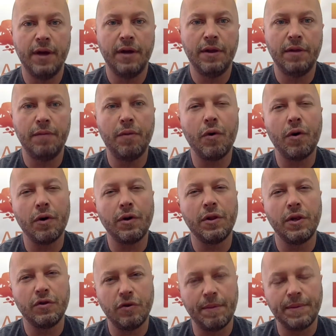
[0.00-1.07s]
the more the
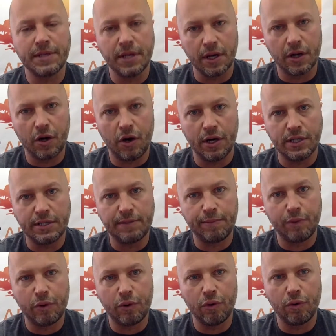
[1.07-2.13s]
trip is going to cost
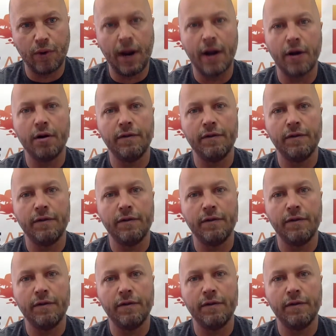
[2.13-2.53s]
per rider.